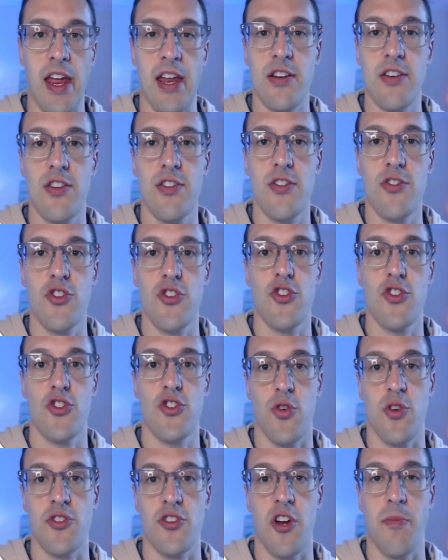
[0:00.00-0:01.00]
and
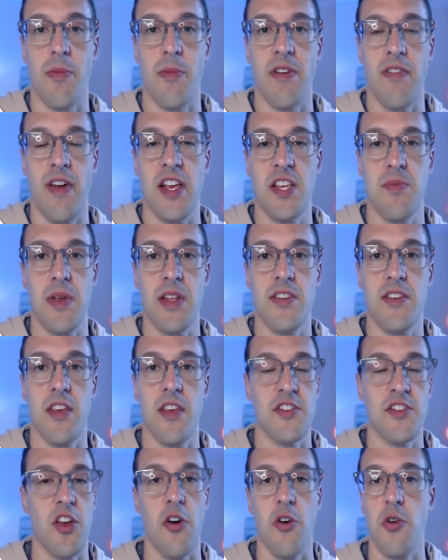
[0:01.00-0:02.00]
short term
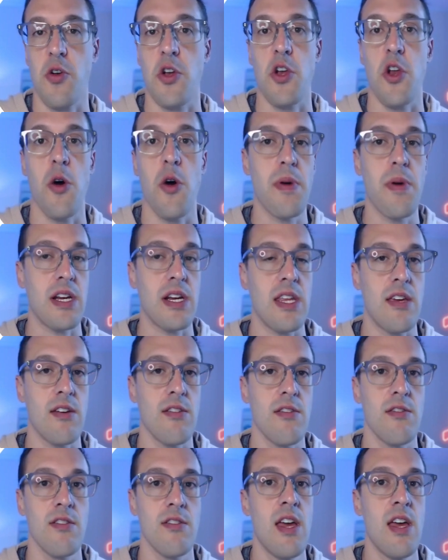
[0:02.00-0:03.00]
investments. So, no big
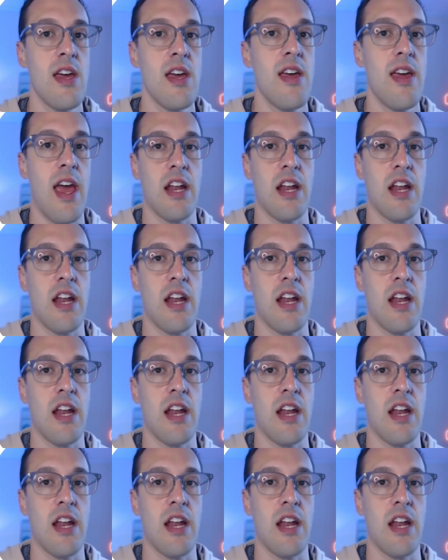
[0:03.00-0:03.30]
deal.